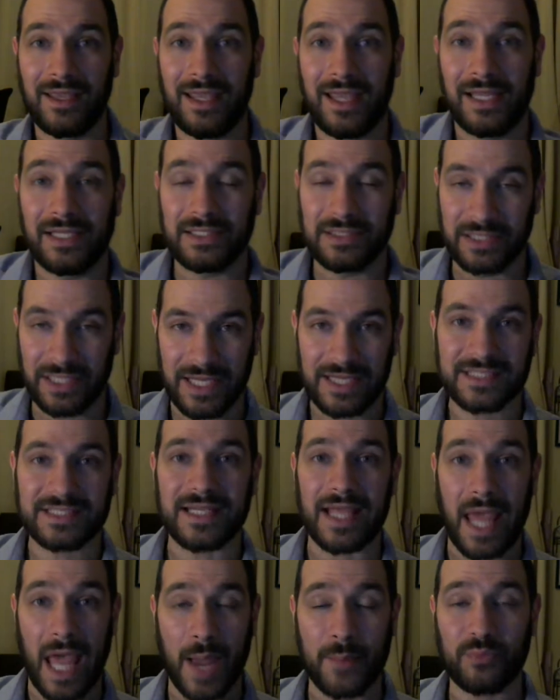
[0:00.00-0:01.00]
and
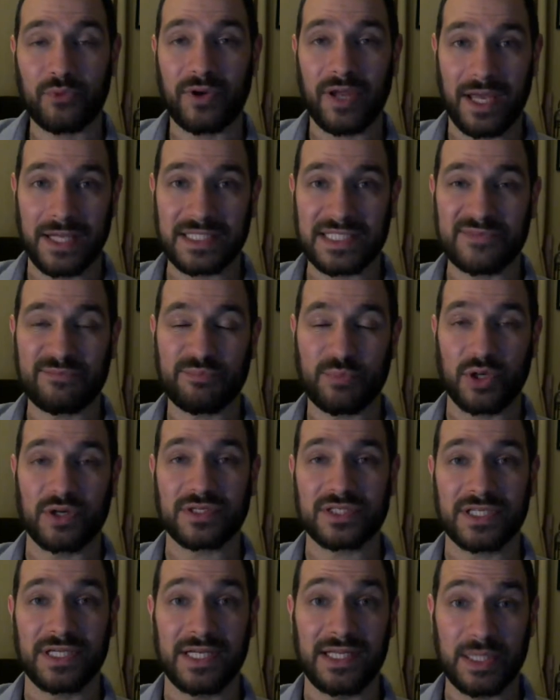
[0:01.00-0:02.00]
less apprehensive
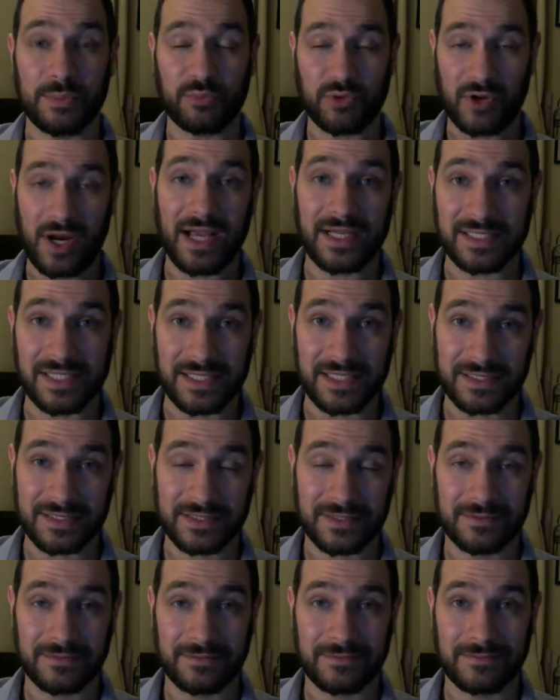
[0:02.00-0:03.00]
person in the
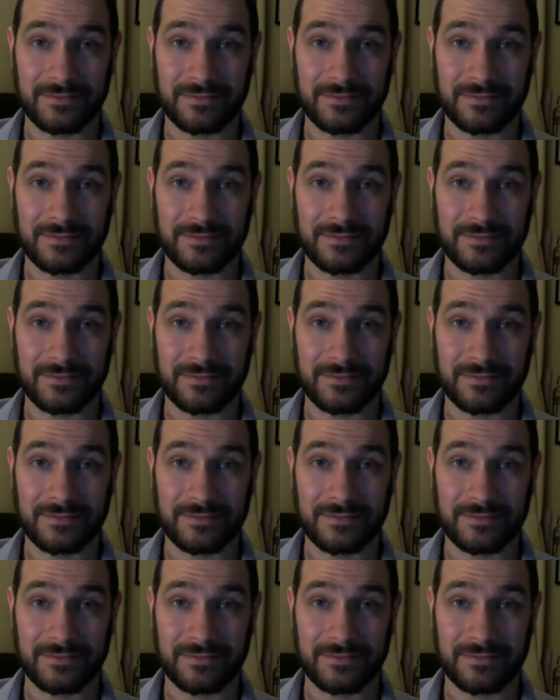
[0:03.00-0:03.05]
process.